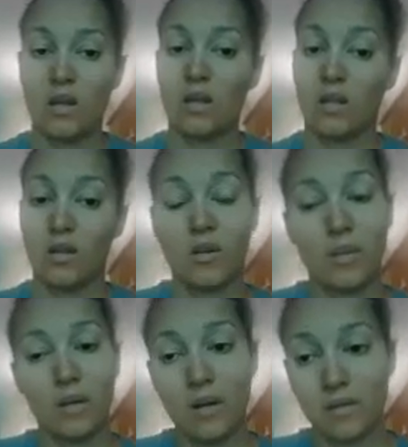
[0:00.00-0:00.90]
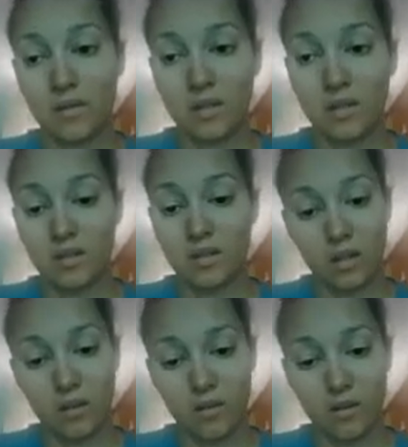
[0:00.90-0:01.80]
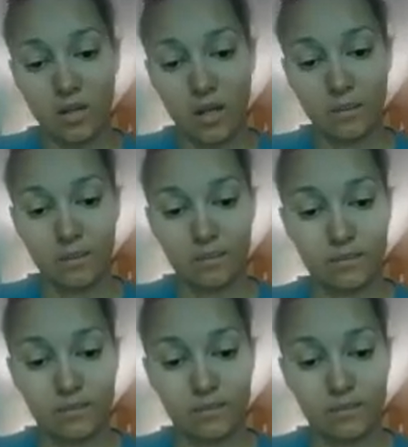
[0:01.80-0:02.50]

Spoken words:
And here are my references. Thank you for your time.